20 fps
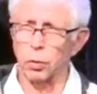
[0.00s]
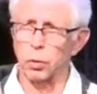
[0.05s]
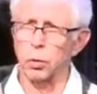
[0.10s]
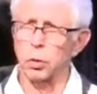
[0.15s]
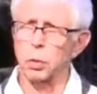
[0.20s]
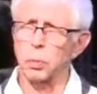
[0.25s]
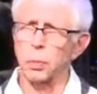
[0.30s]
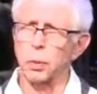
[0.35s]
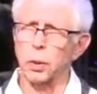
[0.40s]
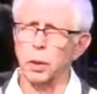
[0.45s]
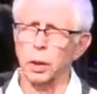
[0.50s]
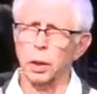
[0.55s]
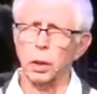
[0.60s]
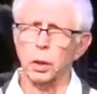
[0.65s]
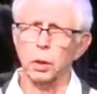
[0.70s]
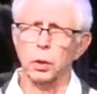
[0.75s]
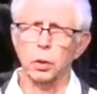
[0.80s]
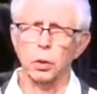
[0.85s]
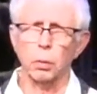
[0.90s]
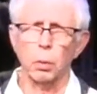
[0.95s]
years,
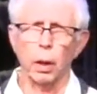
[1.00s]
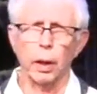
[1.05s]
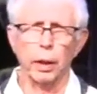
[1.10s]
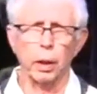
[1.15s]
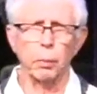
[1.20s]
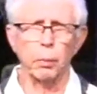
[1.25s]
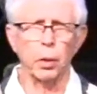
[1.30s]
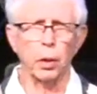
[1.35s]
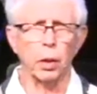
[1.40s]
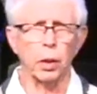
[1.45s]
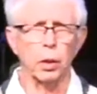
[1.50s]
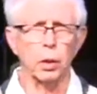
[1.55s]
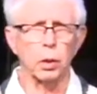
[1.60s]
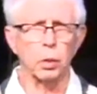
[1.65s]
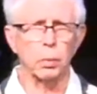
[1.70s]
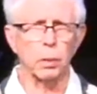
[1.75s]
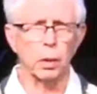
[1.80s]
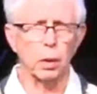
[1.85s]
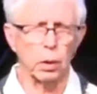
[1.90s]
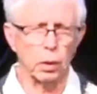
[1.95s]
particularly to Black Americans,
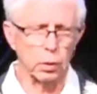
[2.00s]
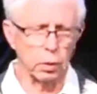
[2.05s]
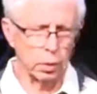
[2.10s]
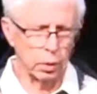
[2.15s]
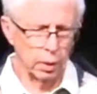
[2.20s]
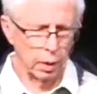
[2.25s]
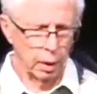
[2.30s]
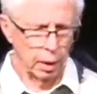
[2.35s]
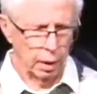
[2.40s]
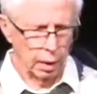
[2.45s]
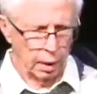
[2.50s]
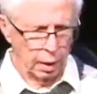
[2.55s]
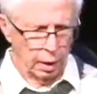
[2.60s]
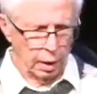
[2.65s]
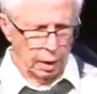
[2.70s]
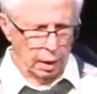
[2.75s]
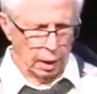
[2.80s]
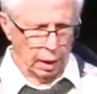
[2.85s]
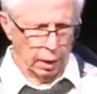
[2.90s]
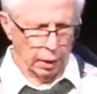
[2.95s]
because
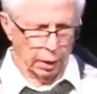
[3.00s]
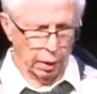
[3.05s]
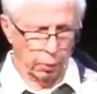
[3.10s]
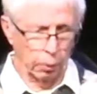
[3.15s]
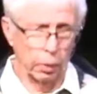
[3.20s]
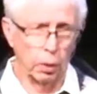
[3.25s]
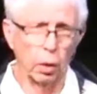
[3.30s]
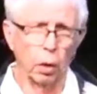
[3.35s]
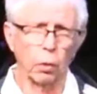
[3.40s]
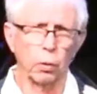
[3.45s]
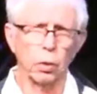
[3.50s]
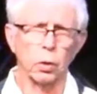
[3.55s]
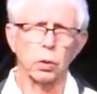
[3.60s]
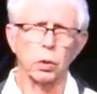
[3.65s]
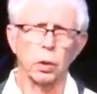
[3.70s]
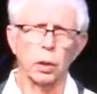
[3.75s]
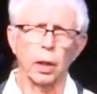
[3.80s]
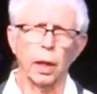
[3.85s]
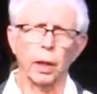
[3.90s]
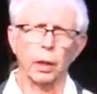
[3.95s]
I think we know this,
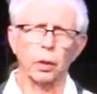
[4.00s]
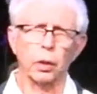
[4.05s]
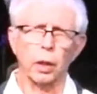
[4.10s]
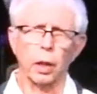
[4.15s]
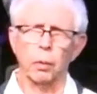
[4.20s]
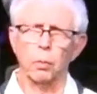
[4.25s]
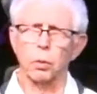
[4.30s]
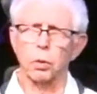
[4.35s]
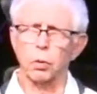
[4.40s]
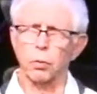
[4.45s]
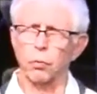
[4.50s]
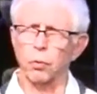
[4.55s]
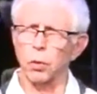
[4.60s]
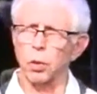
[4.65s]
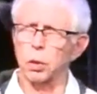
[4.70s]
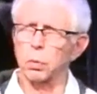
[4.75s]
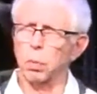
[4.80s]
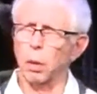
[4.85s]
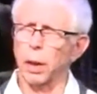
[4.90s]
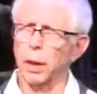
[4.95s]
that Dr. King was the
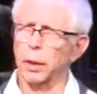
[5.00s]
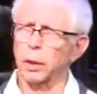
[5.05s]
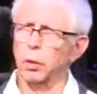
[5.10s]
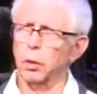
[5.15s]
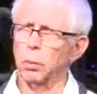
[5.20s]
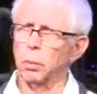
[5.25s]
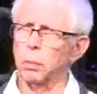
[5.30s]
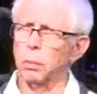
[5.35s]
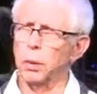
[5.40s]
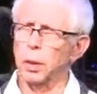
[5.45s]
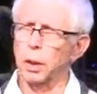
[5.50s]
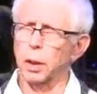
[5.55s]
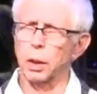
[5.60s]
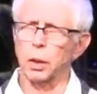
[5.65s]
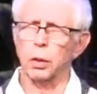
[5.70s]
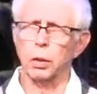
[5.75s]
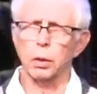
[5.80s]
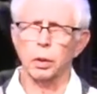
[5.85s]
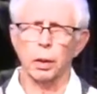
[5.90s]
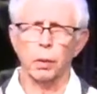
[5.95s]
first black human
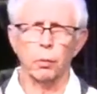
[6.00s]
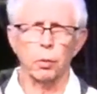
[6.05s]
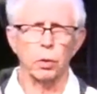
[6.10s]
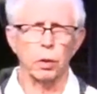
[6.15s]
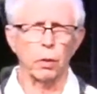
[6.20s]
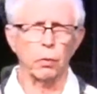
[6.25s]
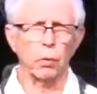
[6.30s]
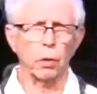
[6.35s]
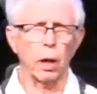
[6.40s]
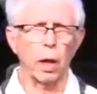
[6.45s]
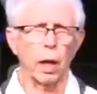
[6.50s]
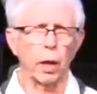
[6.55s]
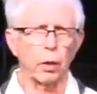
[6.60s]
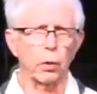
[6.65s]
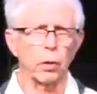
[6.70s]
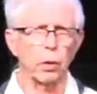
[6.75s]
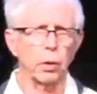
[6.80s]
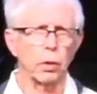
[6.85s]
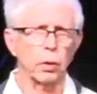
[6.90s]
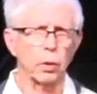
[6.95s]
being that was ever
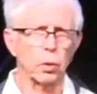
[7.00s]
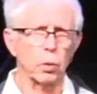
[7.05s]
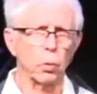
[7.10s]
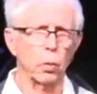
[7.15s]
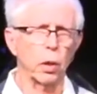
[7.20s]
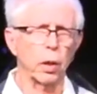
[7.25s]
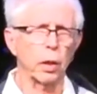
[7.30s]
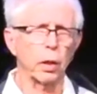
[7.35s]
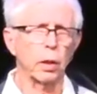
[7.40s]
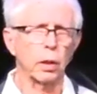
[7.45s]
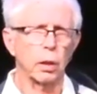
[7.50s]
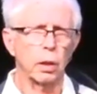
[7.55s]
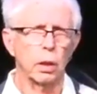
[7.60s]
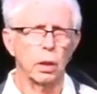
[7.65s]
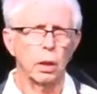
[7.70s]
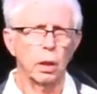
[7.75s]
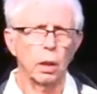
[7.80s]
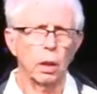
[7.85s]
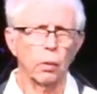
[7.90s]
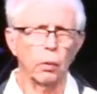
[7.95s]
honored in this way.
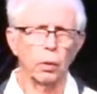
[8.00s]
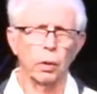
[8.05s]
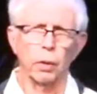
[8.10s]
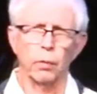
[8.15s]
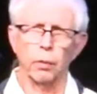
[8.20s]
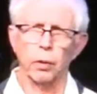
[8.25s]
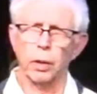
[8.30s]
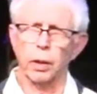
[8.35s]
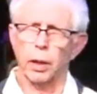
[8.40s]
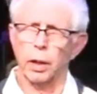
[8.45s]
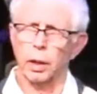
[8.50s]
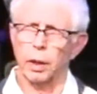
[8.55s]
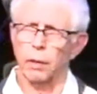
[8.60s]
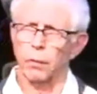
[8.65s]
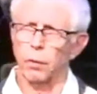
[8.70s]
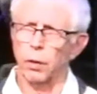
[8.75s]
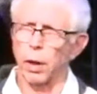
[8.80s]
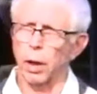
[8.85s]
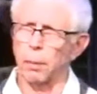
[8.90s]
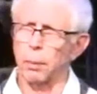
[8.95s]
That
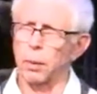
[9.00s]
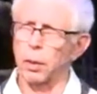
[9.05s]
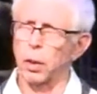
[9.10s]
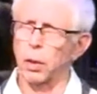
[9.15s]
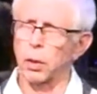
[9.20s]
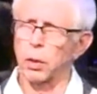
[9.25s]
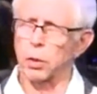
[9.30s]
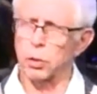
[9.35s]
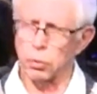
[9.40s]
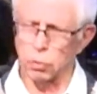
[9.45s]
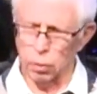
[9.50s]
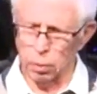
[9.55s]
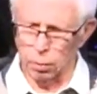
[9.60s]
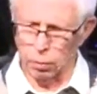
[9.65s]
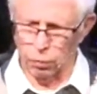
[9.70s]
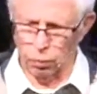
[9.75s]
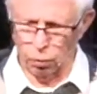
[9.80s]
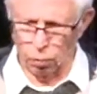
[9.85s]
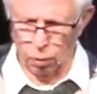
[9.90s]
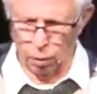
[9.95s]
never happened in our history
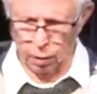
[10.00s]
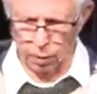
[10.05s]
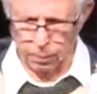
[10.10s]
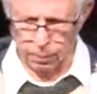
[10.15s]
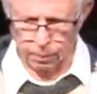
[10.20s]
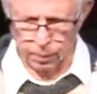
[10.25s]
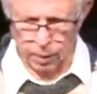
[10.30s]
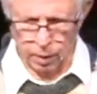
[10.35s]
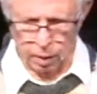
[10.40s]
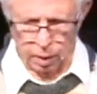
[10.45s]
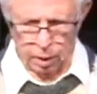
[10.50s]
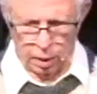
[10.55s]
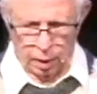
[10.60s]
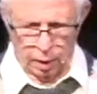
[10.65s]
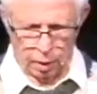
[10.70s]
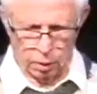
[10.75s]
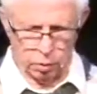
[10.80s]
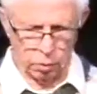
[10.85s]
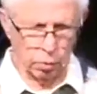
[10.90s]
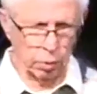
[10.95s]
before.
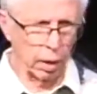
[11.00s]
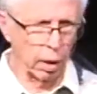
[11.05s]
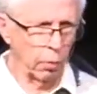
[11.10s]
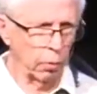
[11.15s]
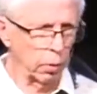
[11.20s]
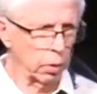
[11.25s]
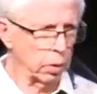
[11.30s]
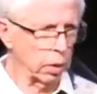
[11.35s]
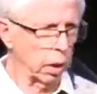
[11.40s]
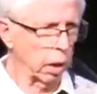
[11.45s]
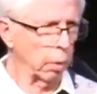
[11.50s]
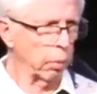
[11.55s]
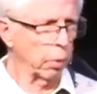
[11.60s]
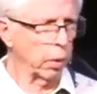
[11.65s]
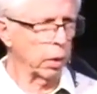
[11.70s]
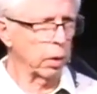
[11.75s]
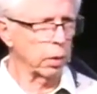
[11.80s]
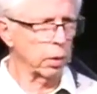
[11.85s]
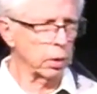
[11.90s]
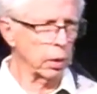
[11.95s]
And so now we
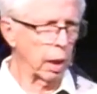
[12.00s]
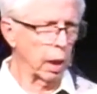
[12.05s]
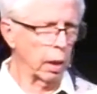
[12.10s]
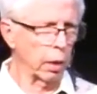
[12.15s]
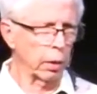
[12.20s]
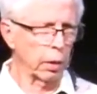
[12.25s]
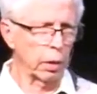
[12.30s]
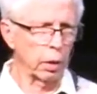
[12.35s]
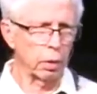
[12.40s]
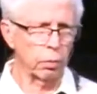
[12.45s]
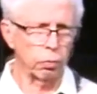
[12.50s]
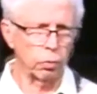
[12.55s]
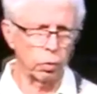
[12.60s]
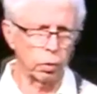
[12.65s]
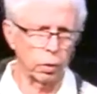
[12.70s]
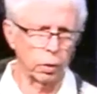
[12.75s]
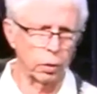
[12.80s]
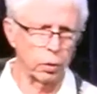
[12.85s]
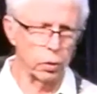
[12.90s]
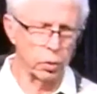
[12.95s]
celebrate this holiday
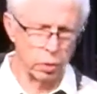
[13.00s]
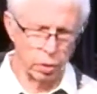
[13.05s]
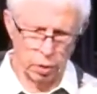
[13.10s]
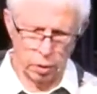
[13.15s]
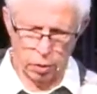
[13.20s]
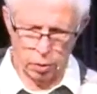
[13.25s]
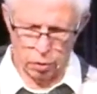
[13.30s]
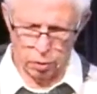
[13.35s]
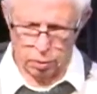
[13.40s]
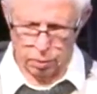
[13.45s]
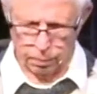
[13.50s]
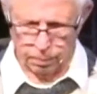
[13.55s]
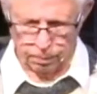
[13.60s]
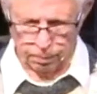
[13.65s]
for years and years.